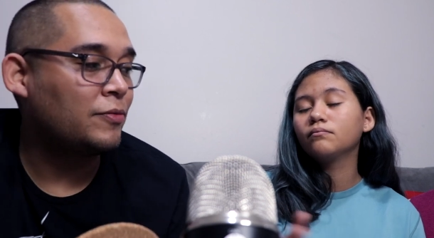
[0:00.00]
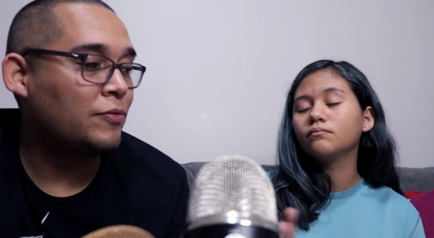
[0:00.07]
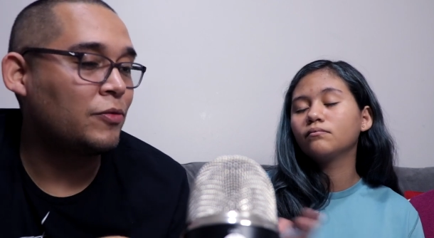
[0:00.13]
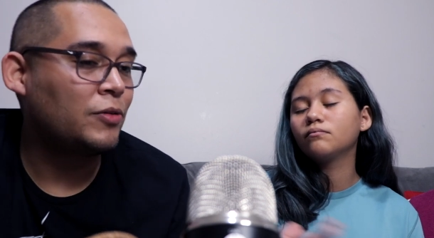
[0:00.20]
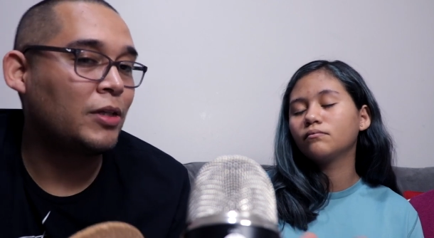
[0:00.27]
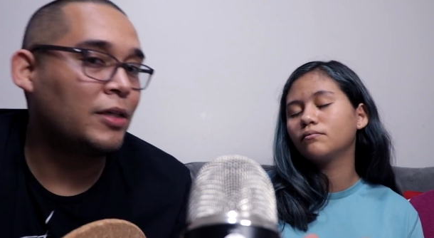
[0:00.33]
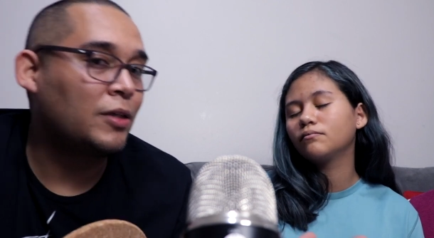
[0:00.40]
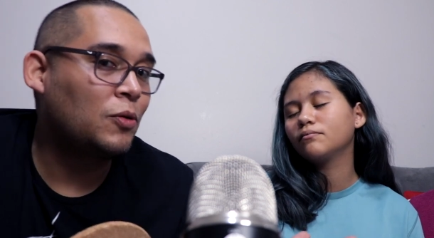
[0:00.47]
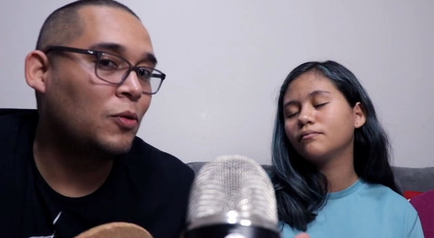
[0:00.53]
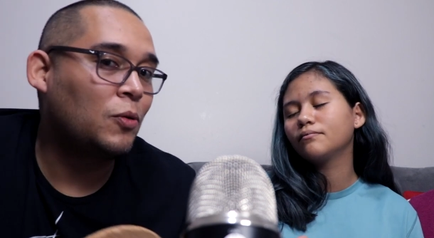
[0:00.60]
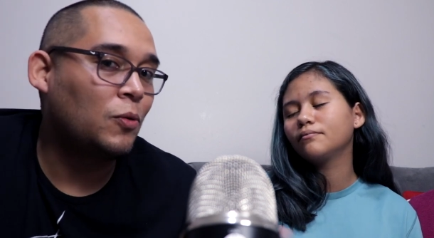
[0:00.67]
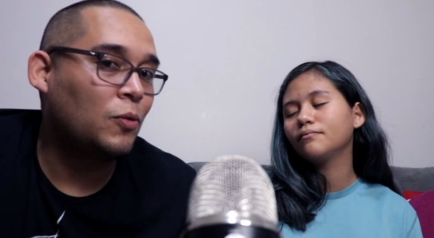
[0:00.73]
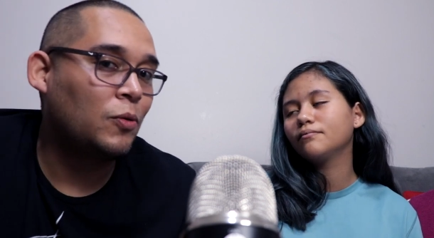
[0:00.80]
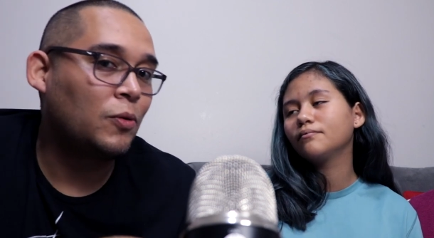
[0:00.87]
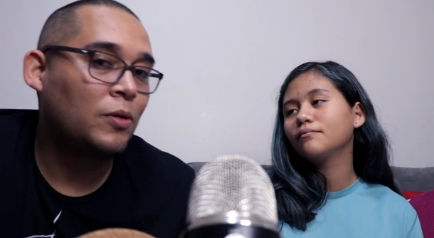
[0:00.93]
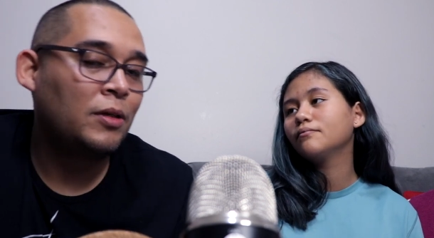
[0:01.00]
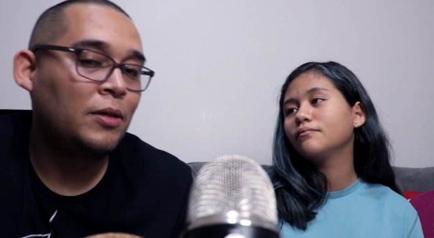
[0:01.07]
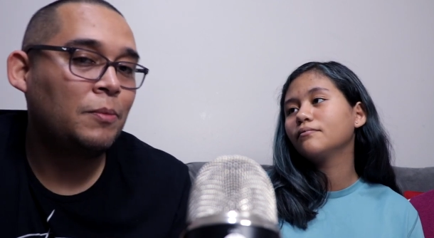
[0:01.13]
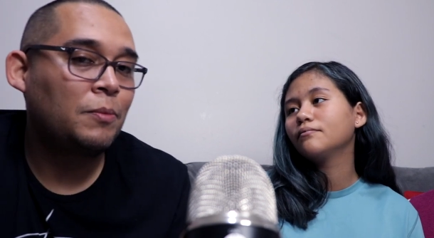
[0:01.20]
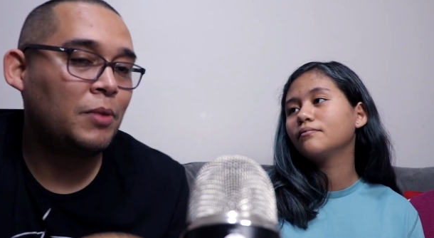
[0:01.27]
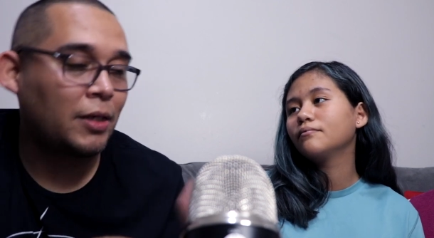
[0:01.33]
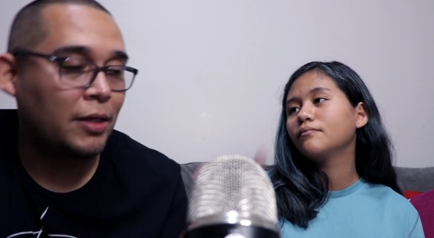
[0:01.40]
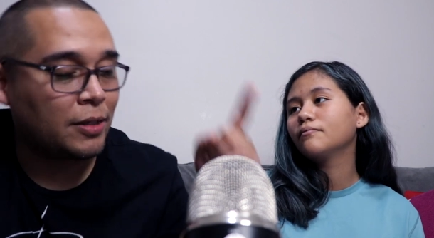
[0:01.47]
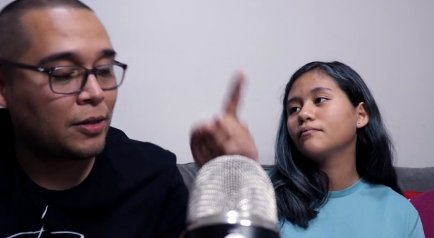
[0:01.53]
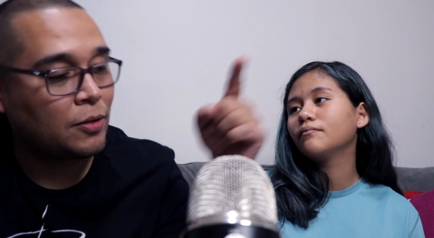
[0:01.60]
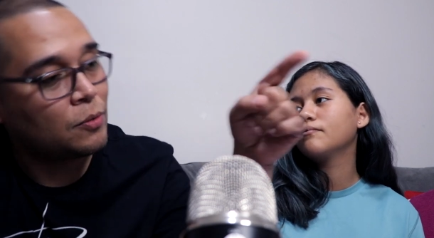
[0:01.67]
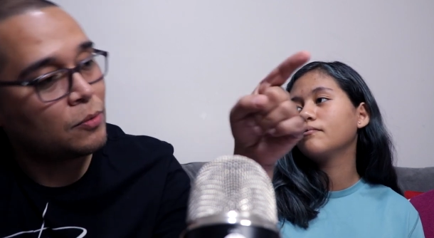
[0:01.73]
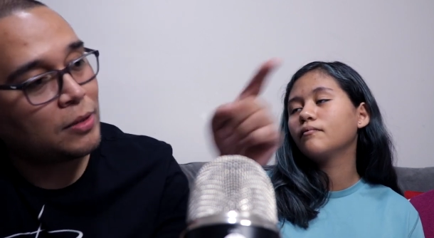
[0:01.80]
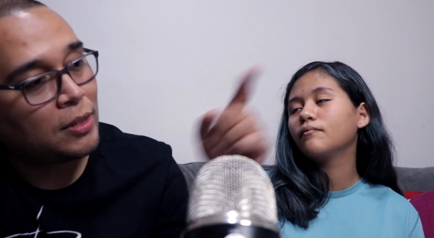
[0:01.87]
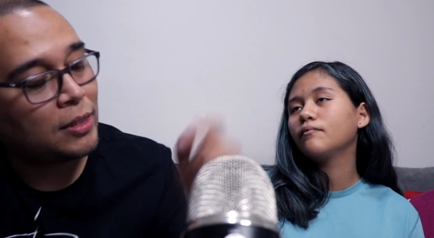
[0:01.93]
Speaker 1: really cool. Be like, yo,
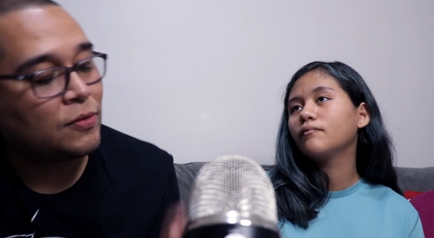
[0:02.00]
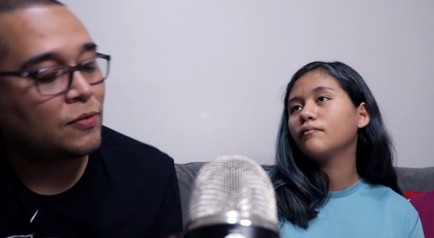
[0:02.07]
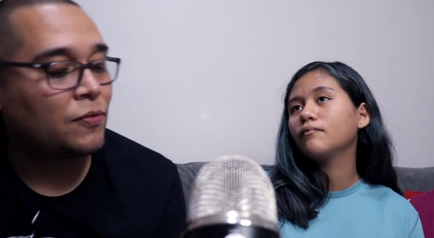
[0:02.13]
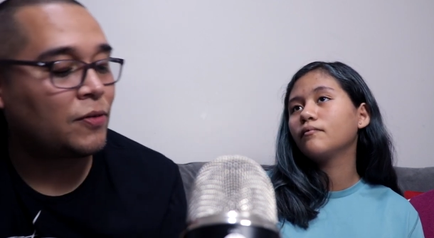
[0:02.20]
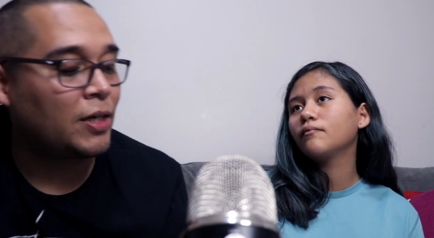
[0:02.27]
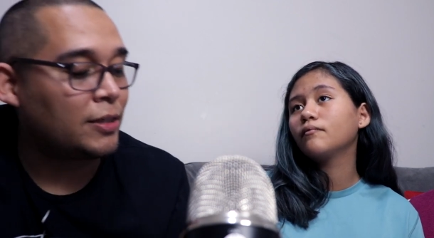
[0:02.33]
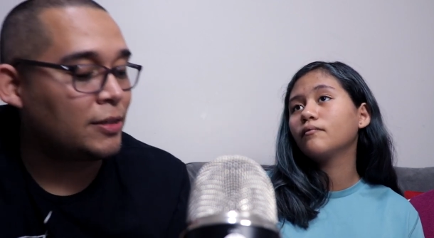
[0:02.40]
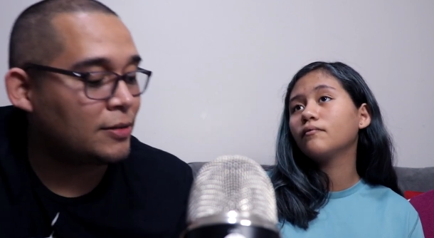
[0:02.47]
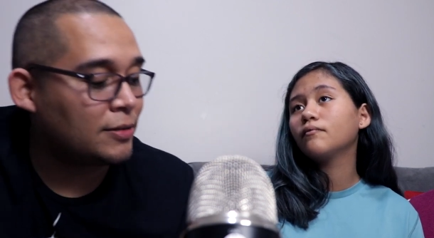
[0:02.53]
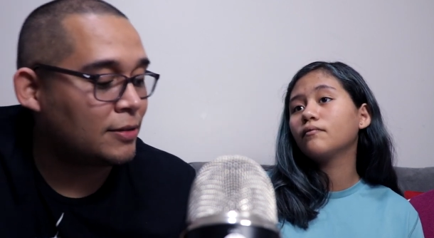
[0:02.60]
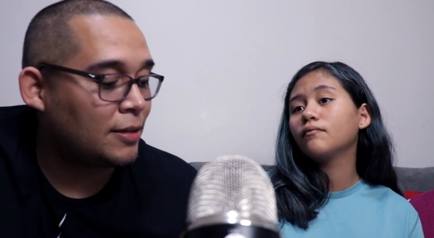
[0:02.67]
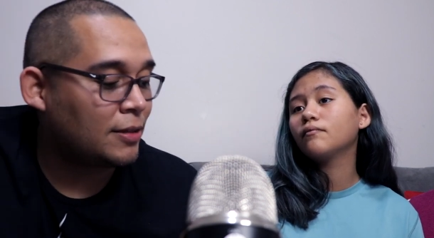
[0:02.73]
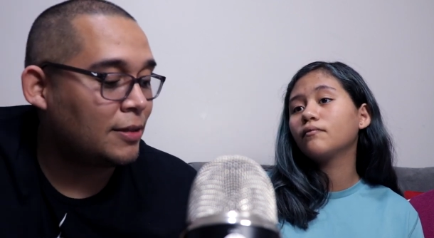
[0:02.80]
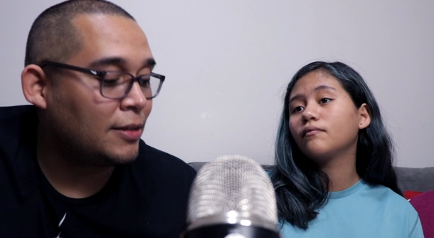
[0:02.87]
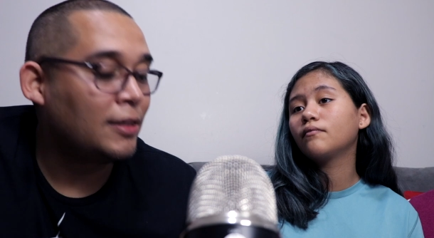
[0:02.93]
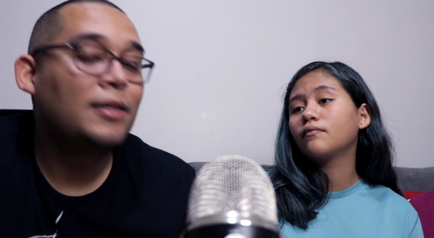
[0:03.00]
that's fire, son.